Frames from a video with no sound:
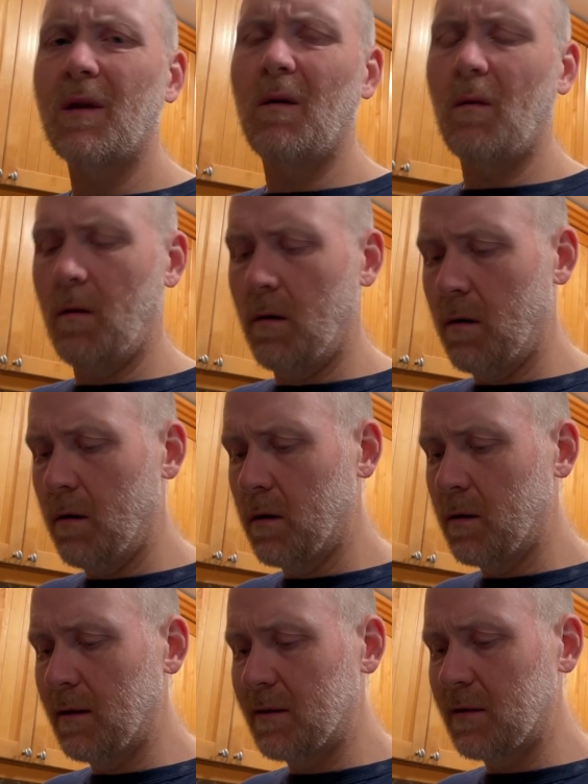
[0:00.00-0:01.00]

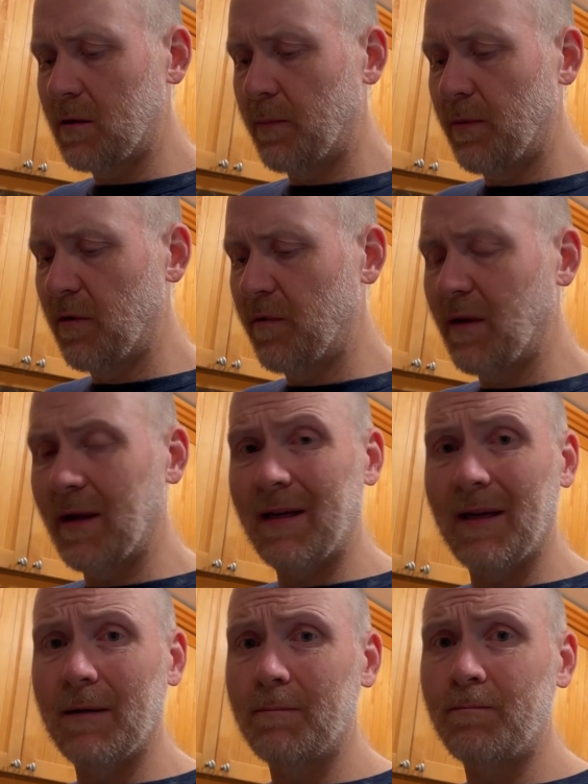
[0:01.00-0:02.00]
oh, that's such a beautiful
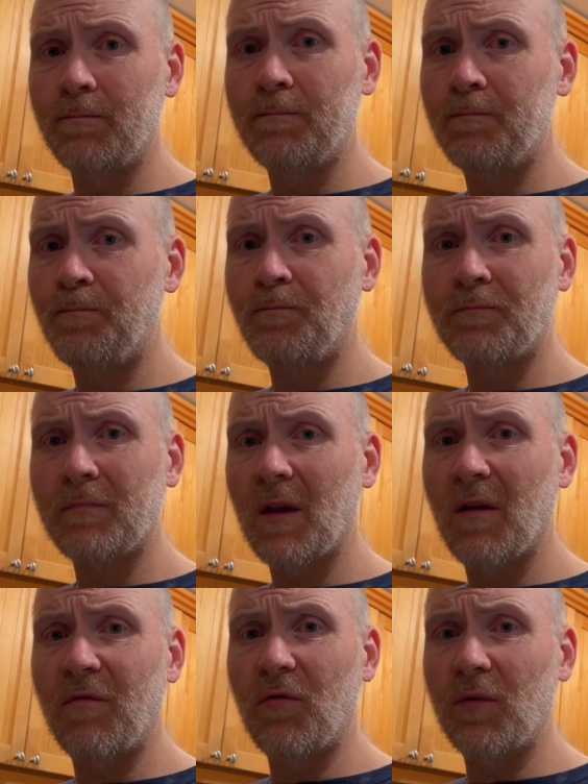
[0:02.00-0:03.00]
idea
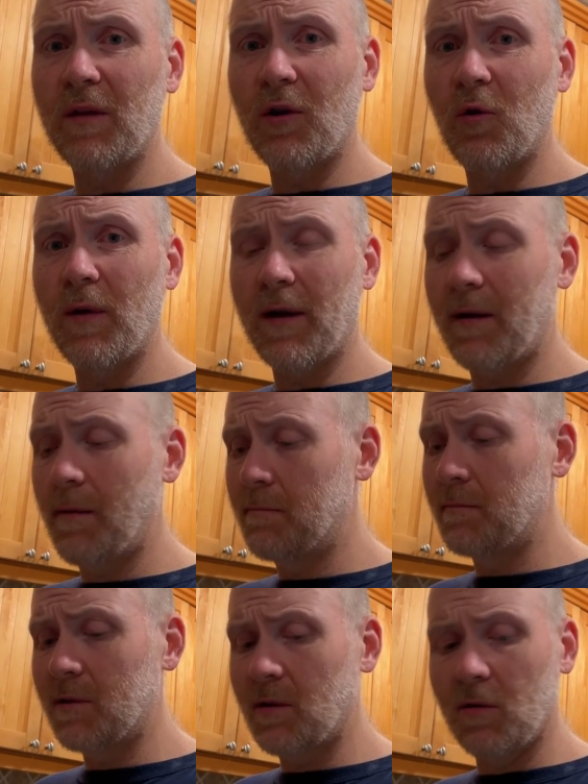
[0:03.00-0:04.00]
for really quick
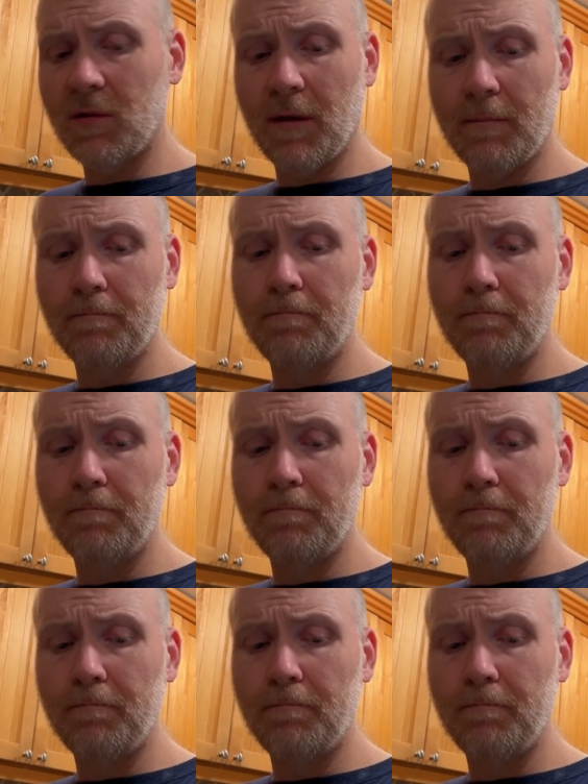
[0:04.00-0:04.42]
salsa.